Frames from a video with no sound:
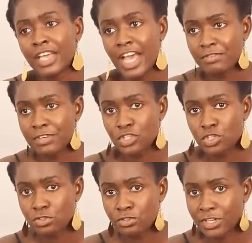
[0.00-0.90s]
having
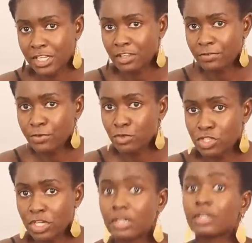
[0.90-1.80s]
children in the
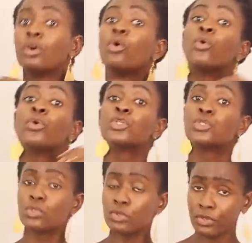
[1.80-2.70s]
future. or
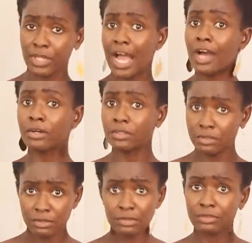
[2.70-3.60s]
do
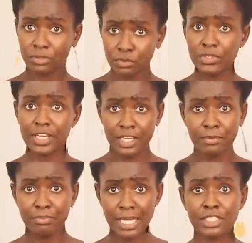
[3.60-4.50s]
how do they
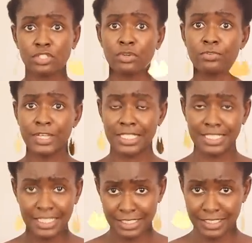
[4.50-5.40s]
impact your
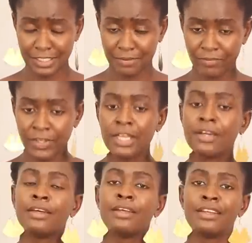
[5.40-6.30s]
fertility?
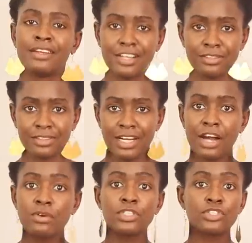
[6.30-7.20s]
Now,
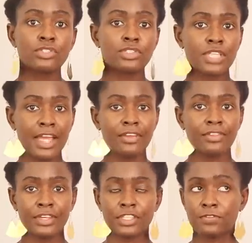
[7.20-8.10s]
I would just say
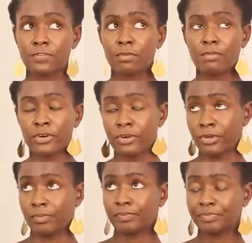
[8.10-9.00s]
this from
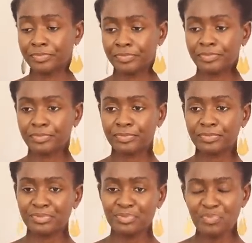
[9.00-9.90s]
a,
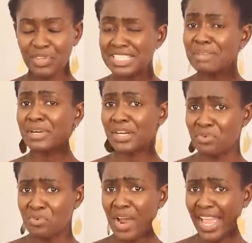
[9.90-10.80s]
somebody
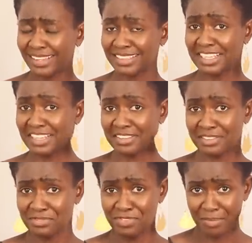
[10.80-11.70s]
who works in
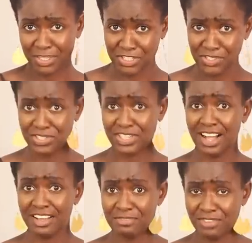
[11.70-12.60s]

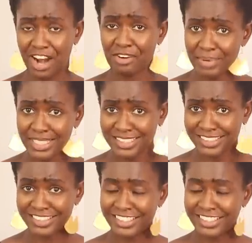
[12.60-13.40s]
pharmaceutical environment.